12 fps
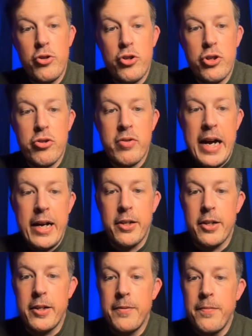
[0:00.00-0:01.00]

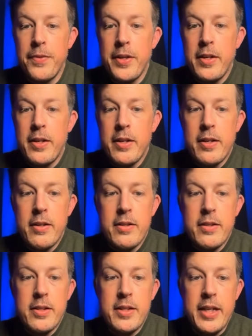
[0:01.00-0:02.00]
tracker,
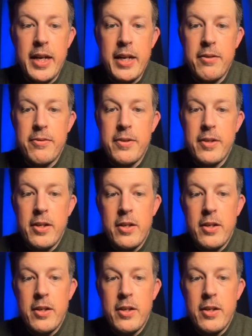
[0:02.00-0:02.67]
save.